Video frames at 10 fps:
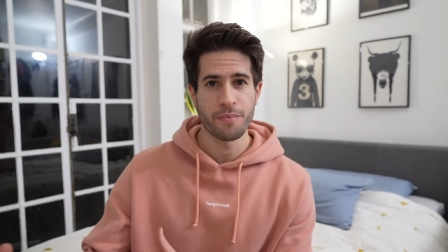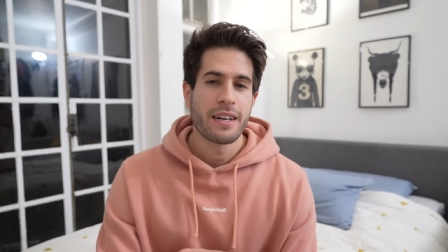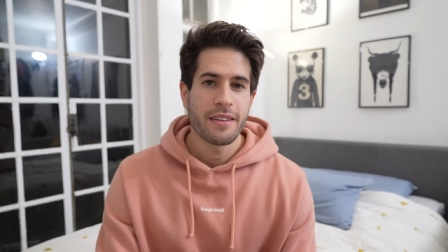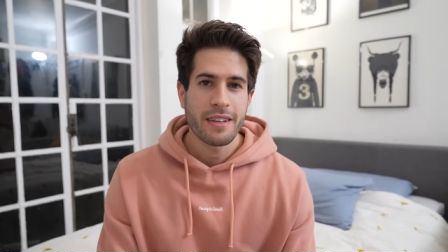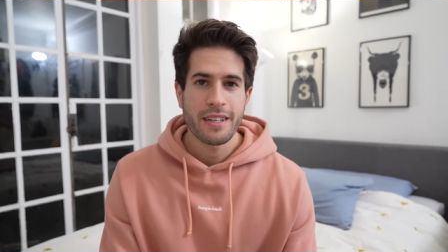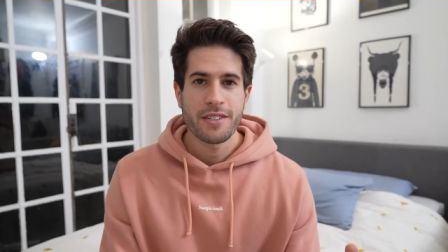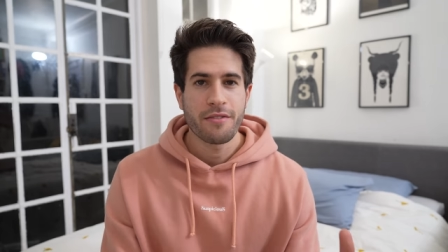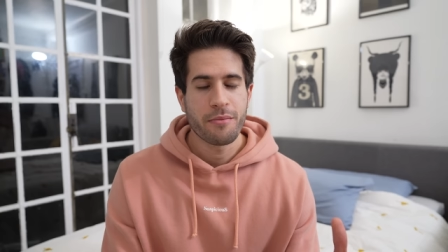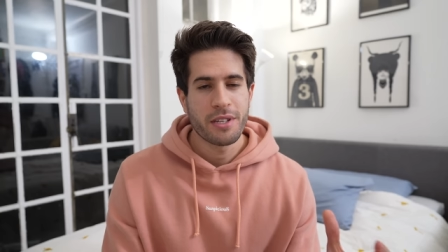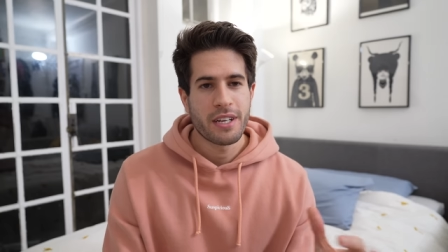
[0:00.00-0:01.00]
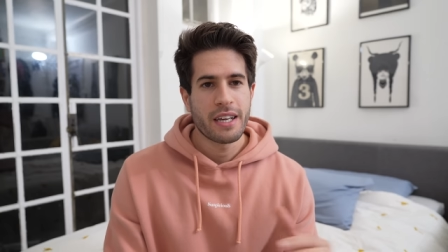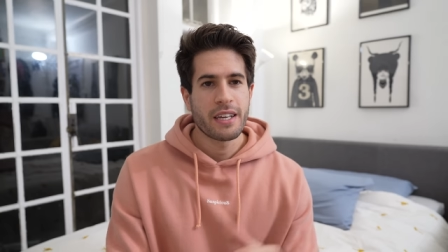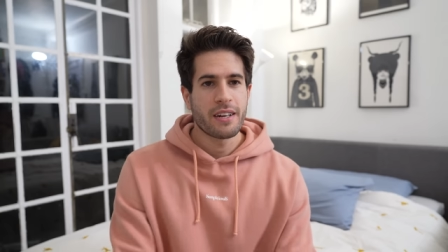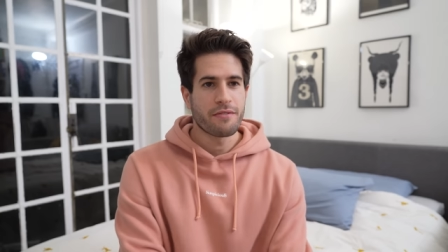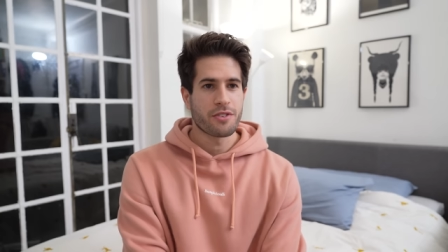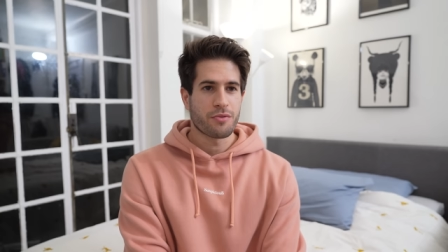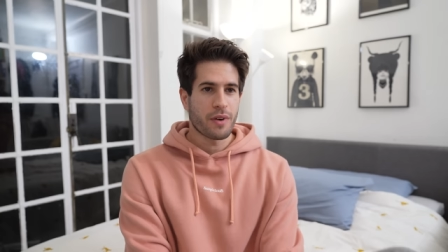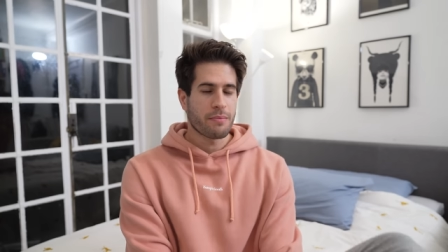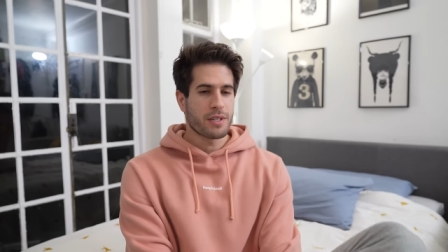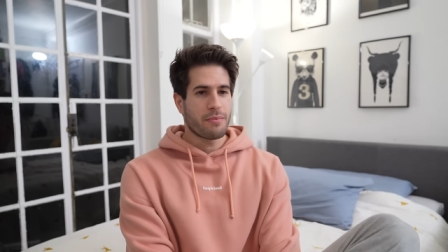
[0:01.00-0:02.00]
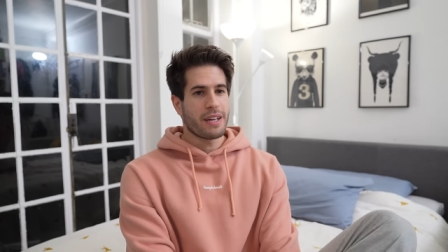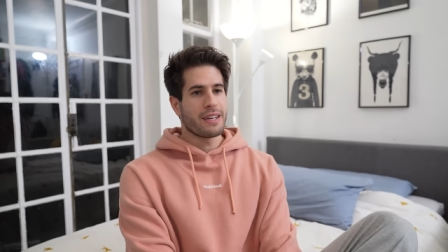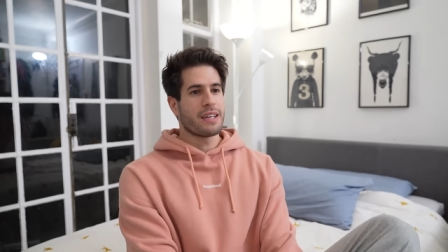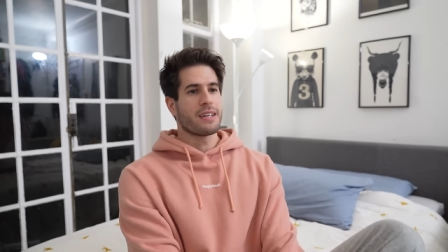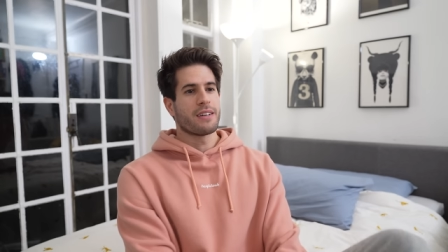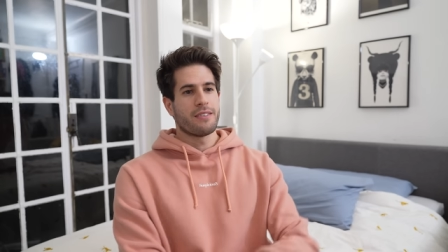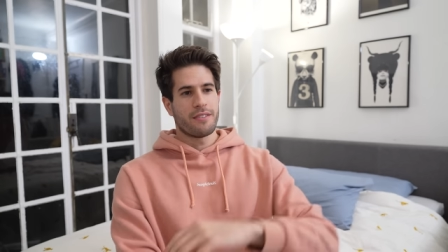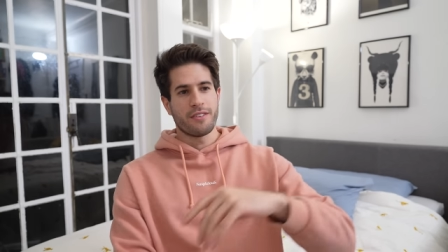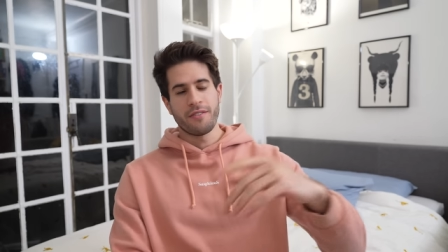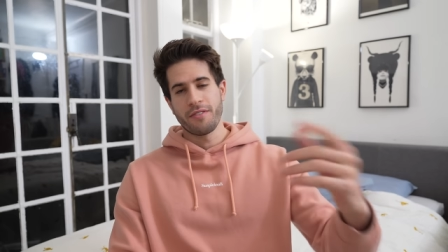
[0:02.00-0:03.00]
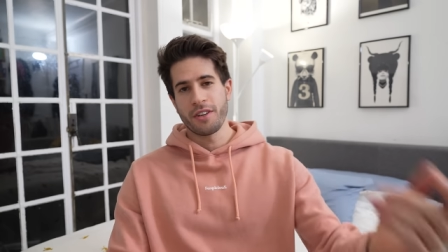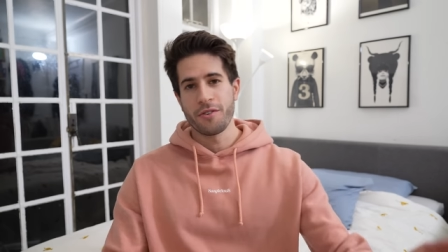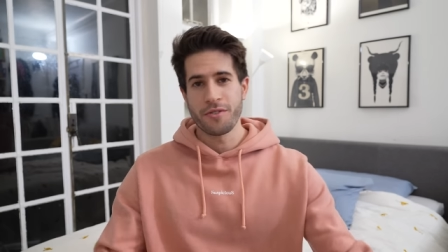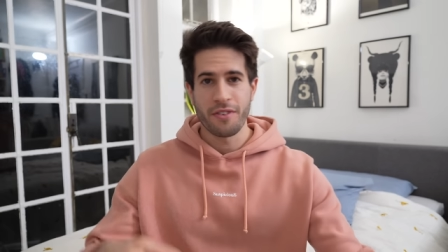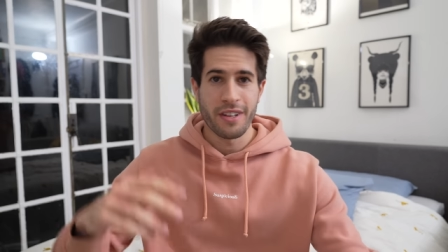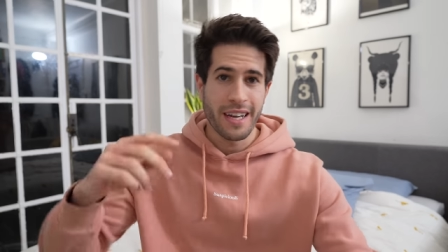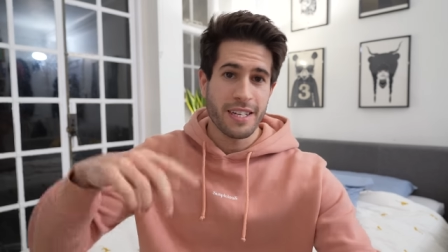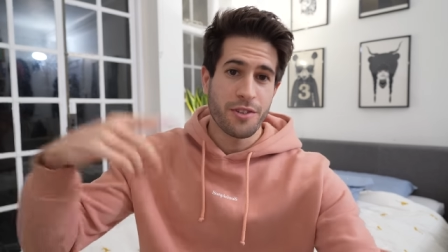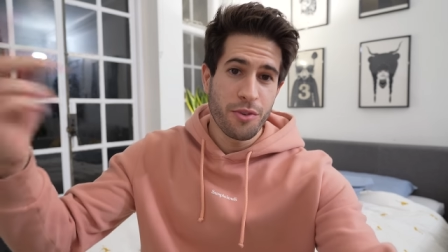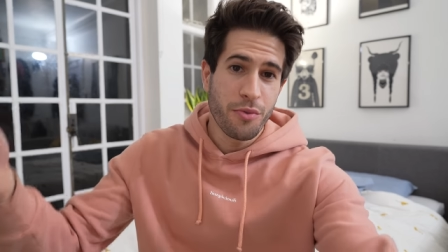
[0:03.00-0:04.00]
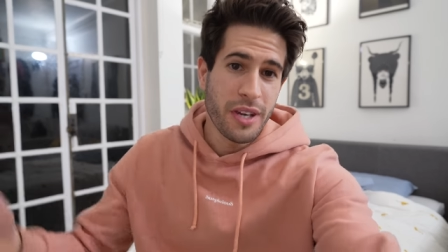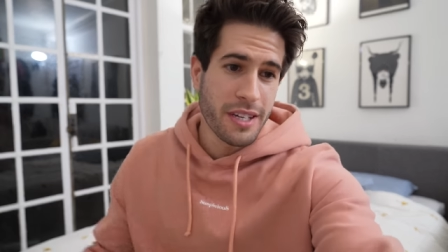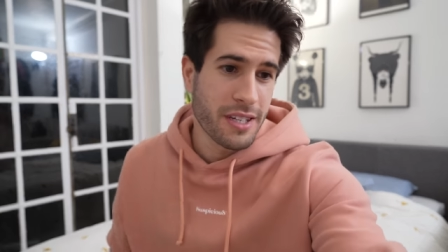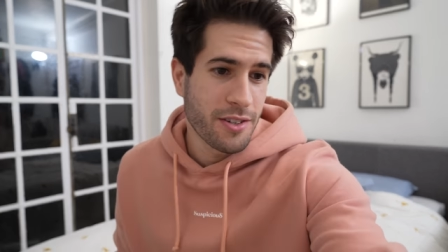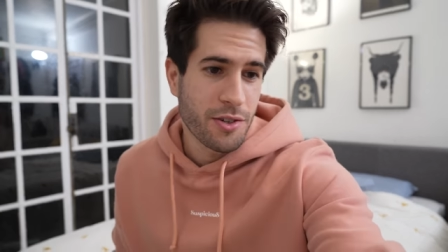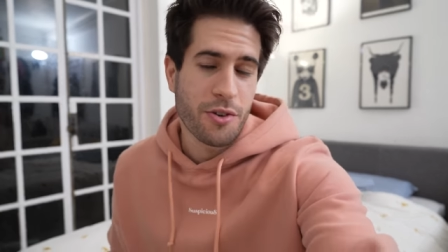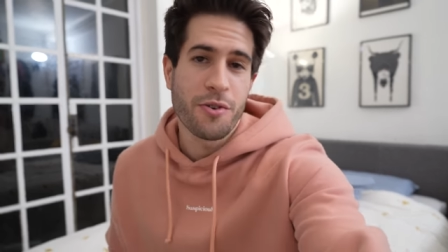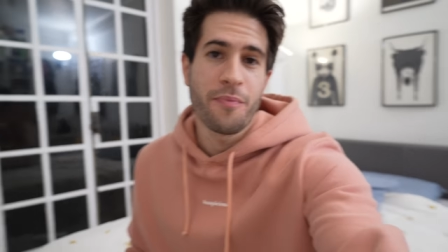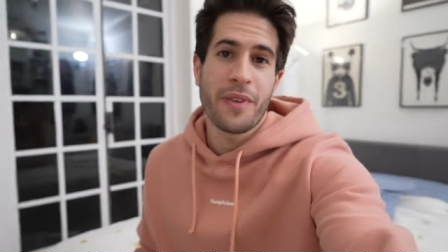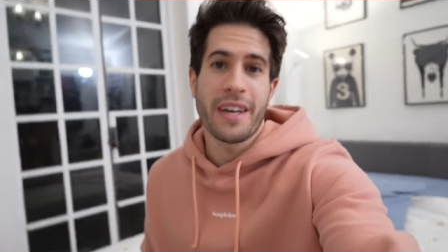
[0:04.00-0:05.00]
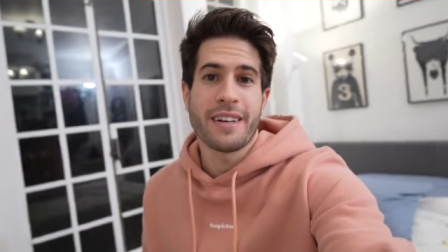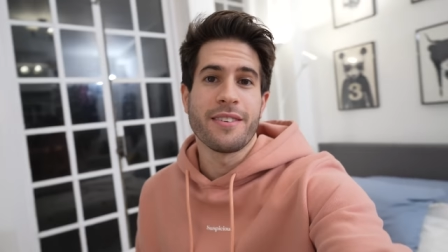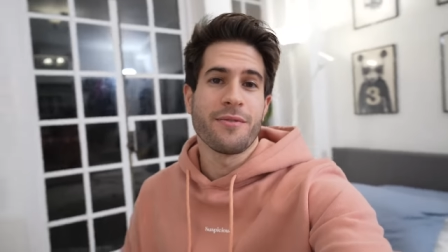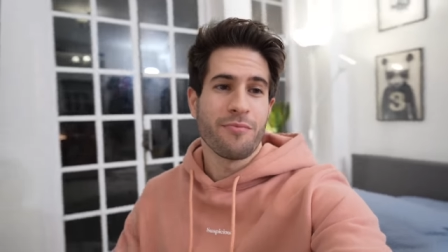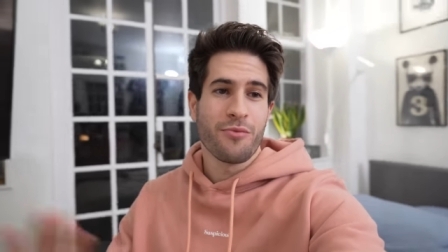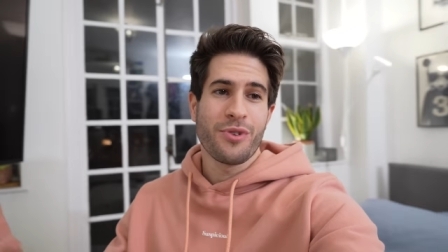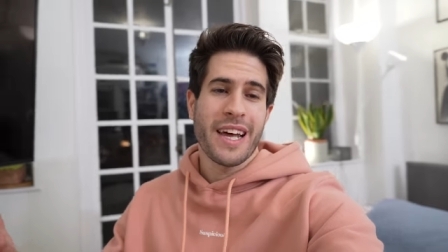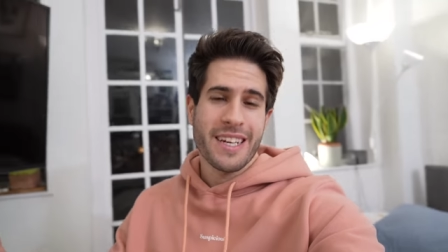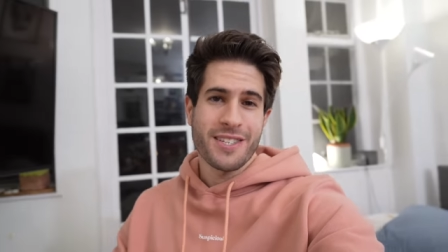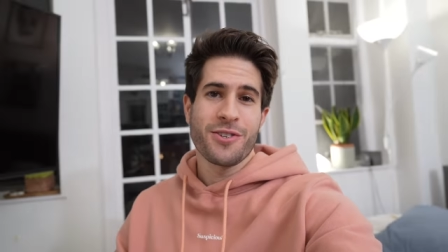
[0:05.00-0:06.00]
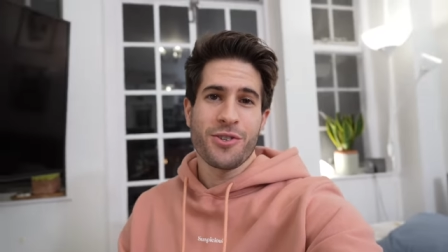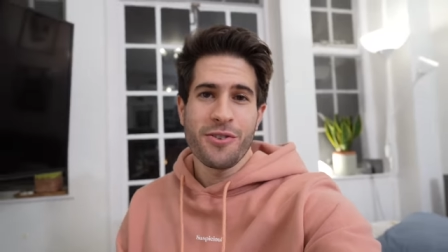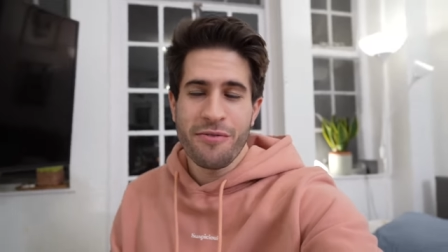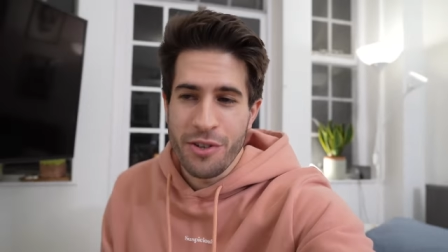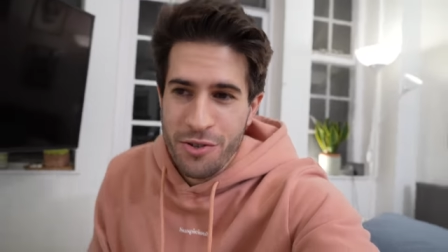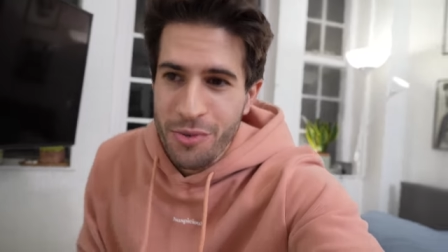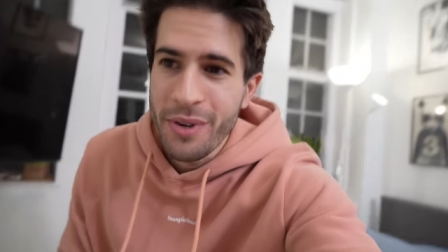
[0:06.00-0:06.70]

And I think that's it for me today. I've just wrapped up editing the videos for the next two weeks so I can relax and chill for two